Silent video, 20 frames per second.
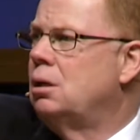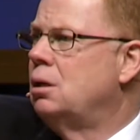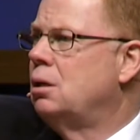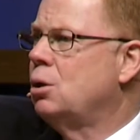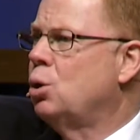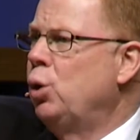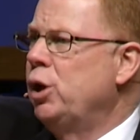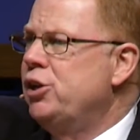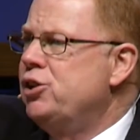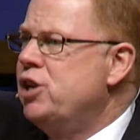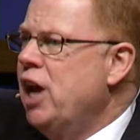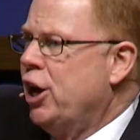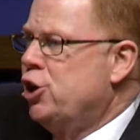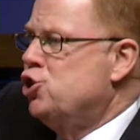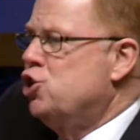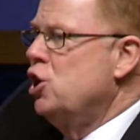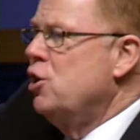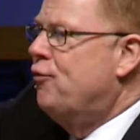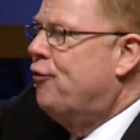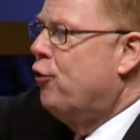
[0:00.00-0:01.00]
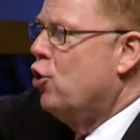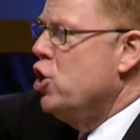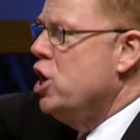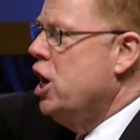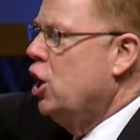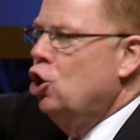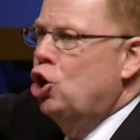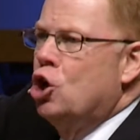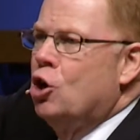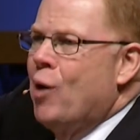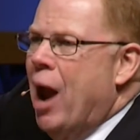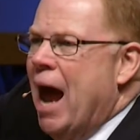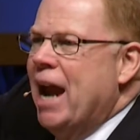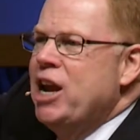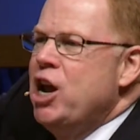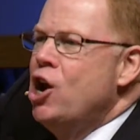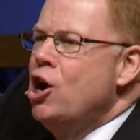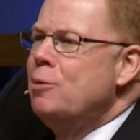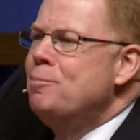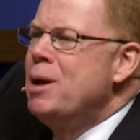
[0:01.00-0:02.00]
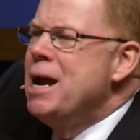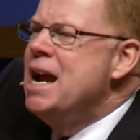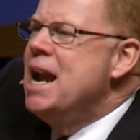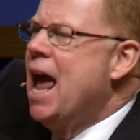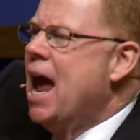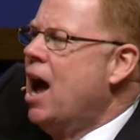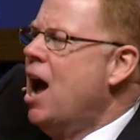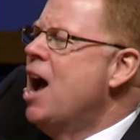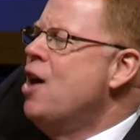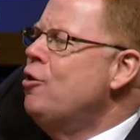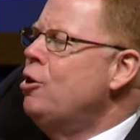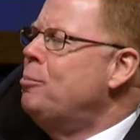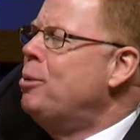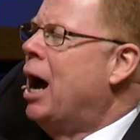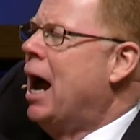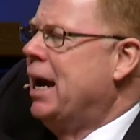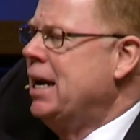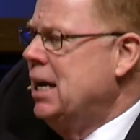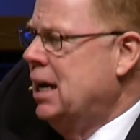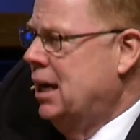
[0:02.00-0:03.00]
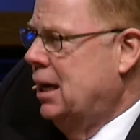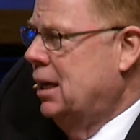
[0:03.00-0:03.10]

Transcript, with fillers: Quit texting a friend. Look right here at me now, everybody.